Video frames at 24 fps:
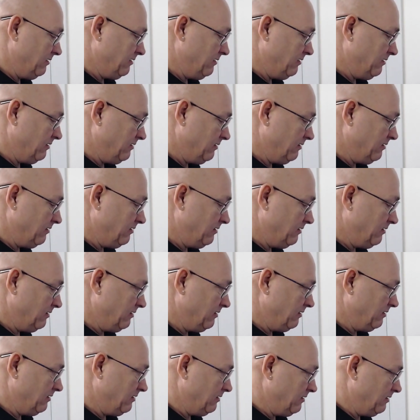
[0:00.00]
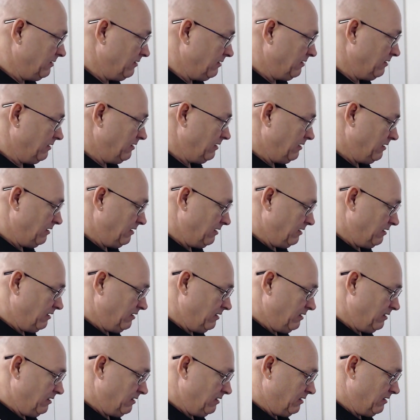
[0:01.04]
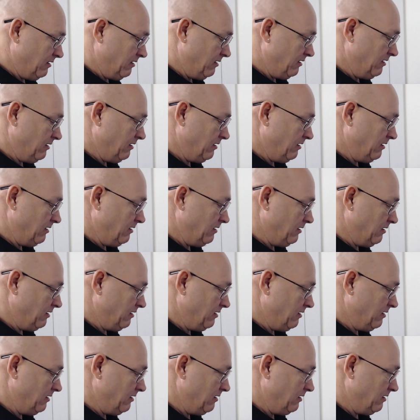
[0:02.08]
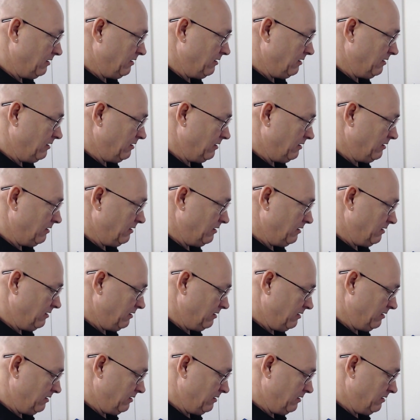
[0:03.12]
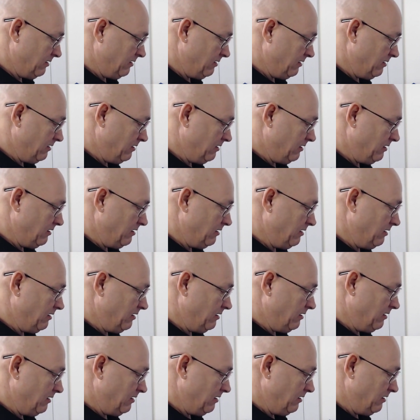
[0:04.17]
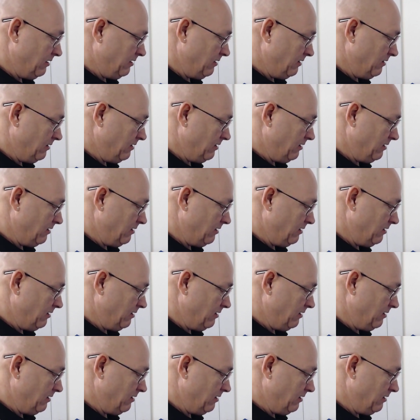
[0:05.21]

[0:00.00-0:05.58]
Nothing is said.